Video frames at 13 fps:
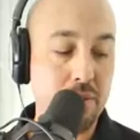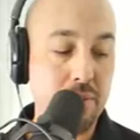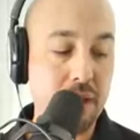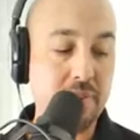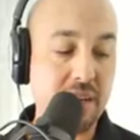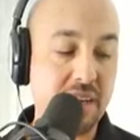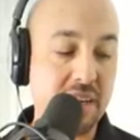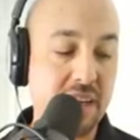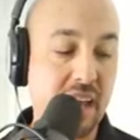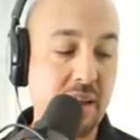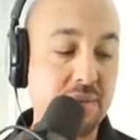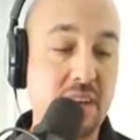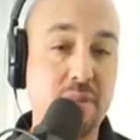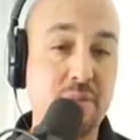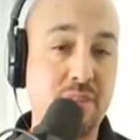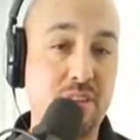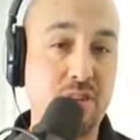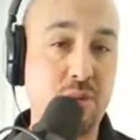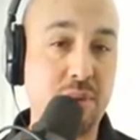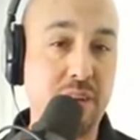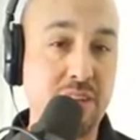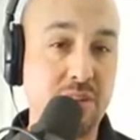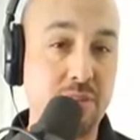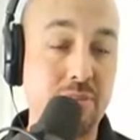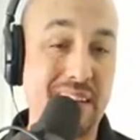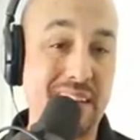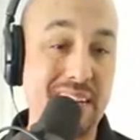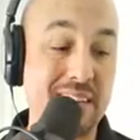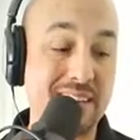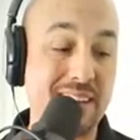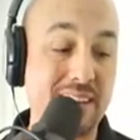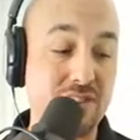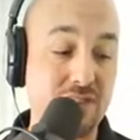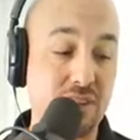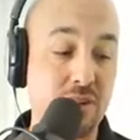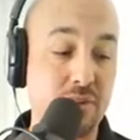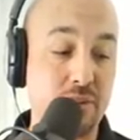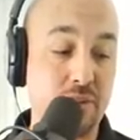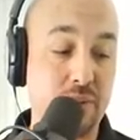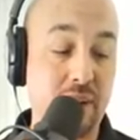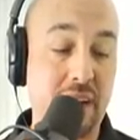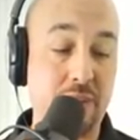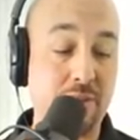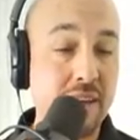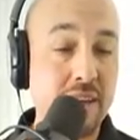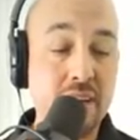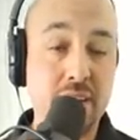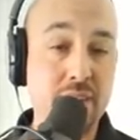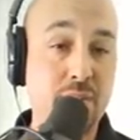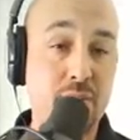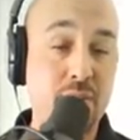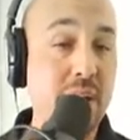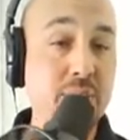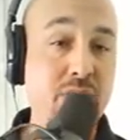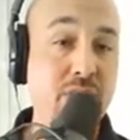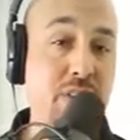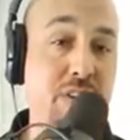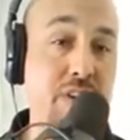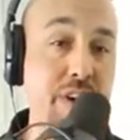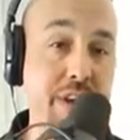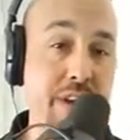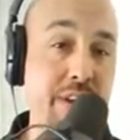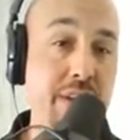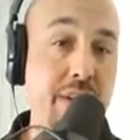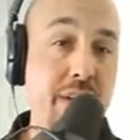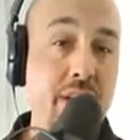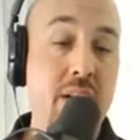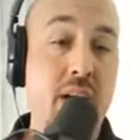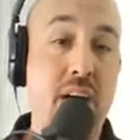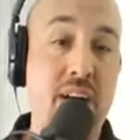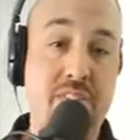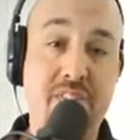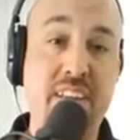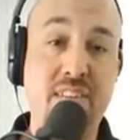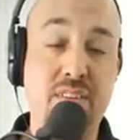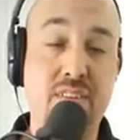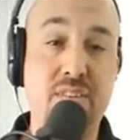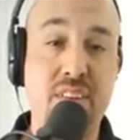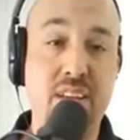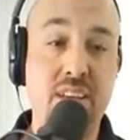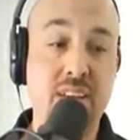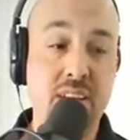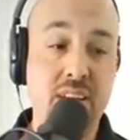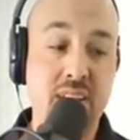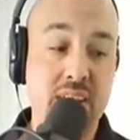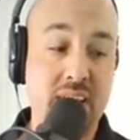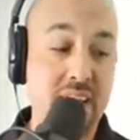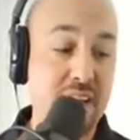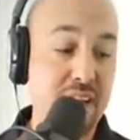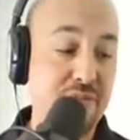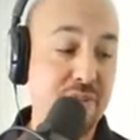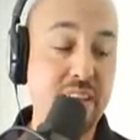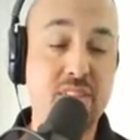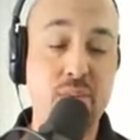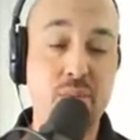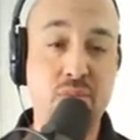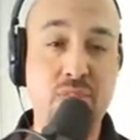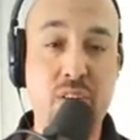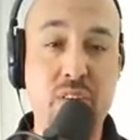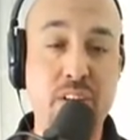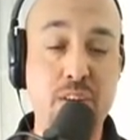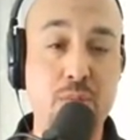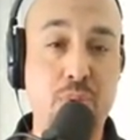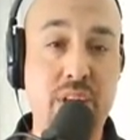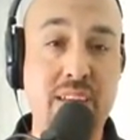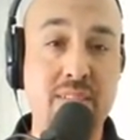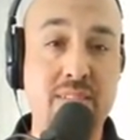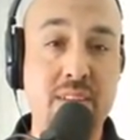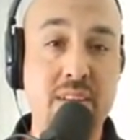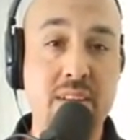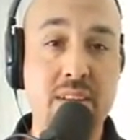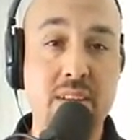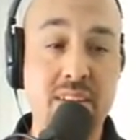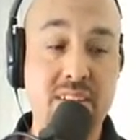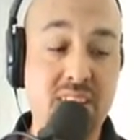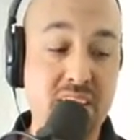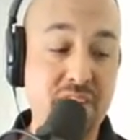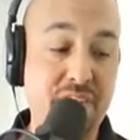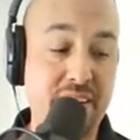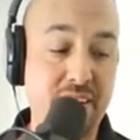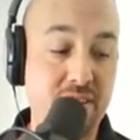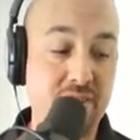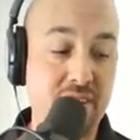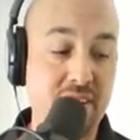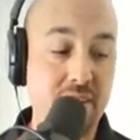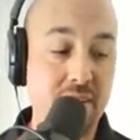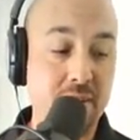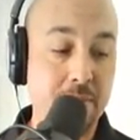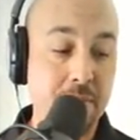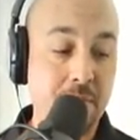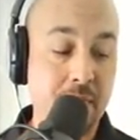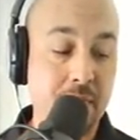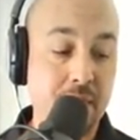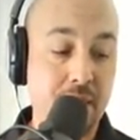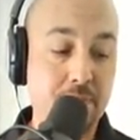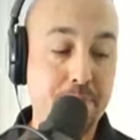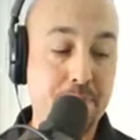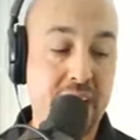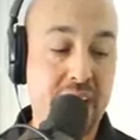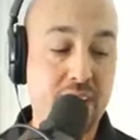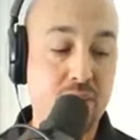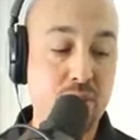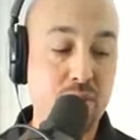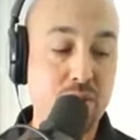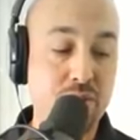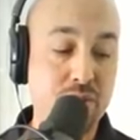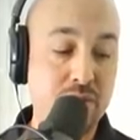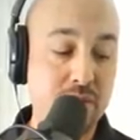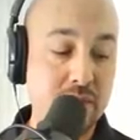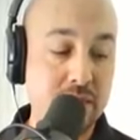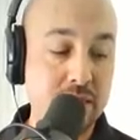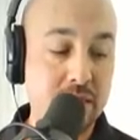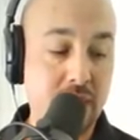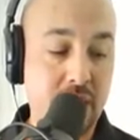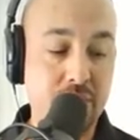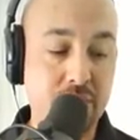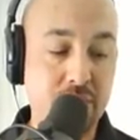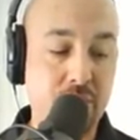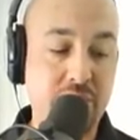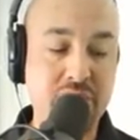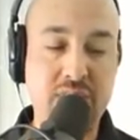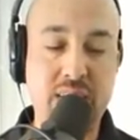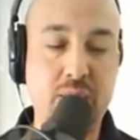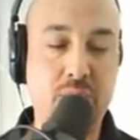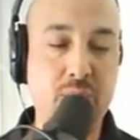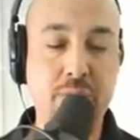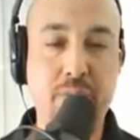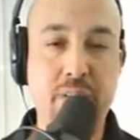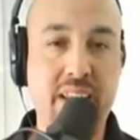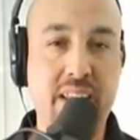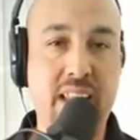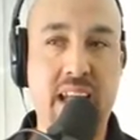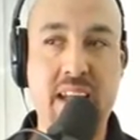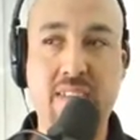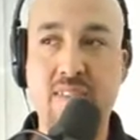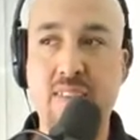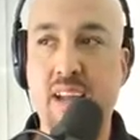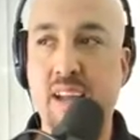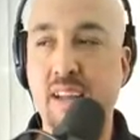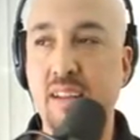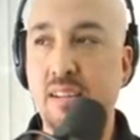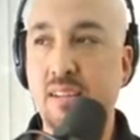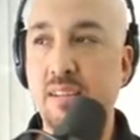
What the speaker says: maybe in a game-time situation by a touchdown over the Rams. Because the Rams look good offensively and have made some very good plays defensively. Packers, I was watching that replay last night